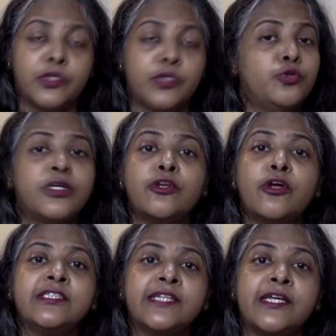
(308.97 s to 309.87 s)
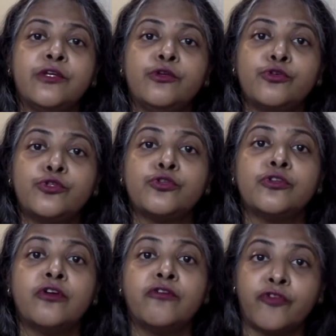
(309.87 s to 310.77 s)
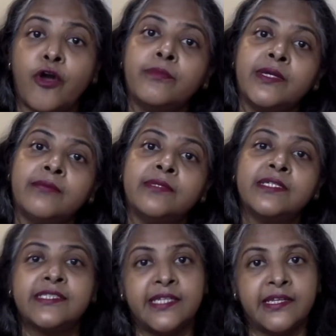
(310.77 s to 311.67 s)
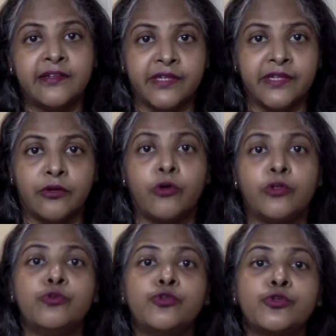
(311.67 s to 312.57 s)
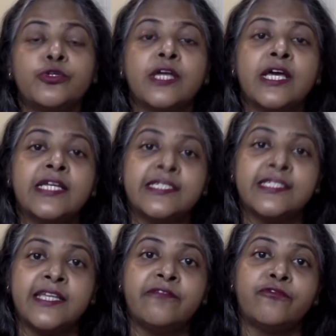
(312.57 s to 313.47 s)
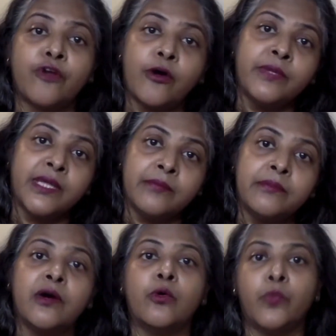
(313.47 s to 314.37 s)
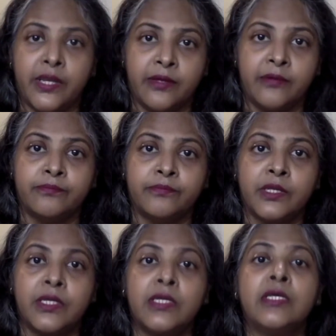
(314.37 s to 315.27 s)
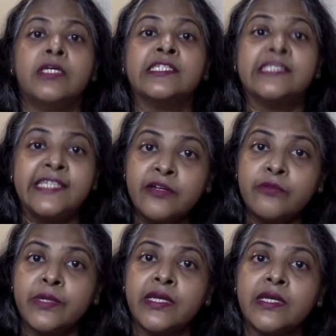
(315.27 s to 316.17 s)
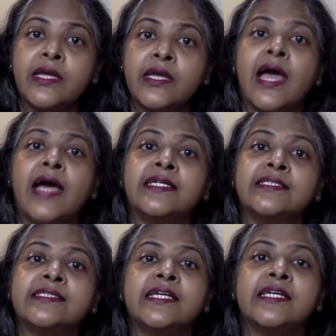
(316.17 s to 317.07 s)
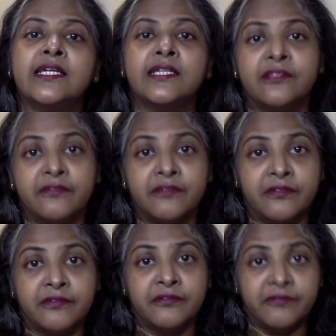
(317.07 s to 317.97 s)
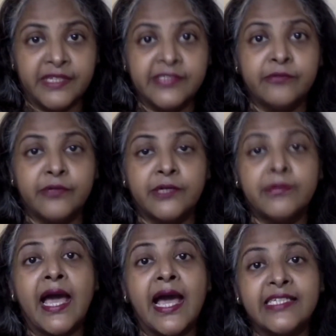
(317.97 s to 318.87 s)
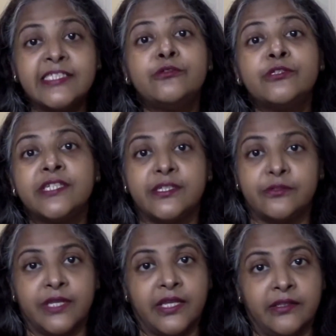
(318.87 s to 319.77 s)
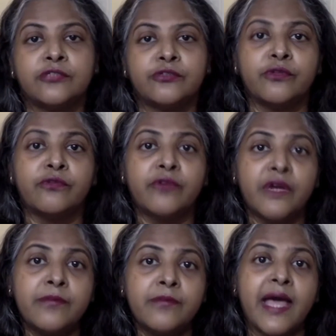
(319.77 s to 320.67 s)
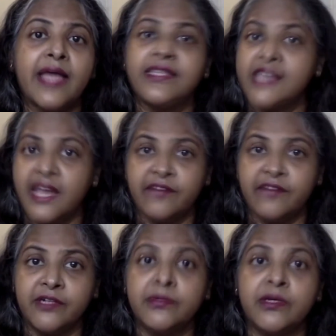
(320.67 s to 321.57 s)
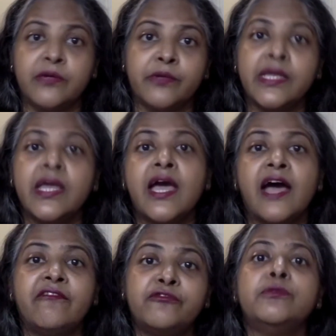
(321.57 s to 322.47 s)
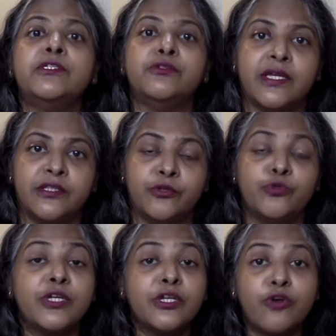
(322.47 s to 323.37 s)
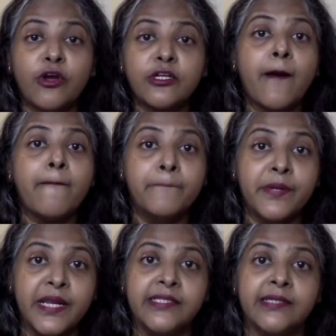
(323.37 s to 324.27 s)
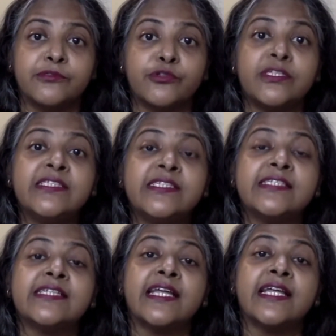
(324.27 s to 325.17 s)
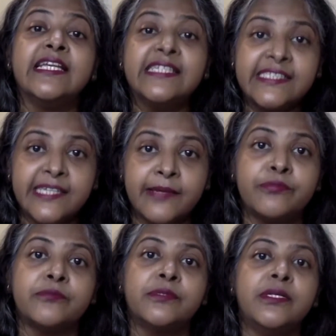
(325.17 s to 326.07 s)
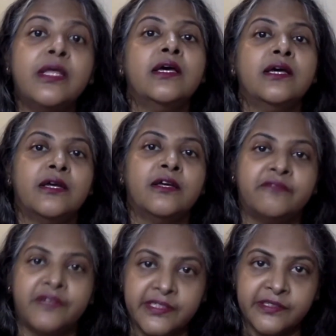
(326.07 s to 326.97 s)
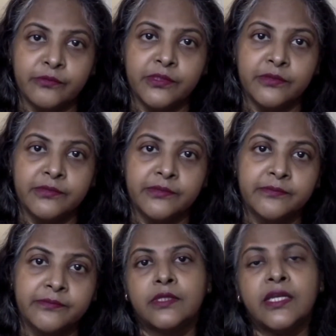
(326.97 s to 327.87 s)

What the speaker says: You cannot say you should from him stay away, or you should stay from him away. Stay away as the phrasal verb has to stay together. So the verb and the adverb away have to be together. You cannot break them. So this is an inseparable phrasal verb.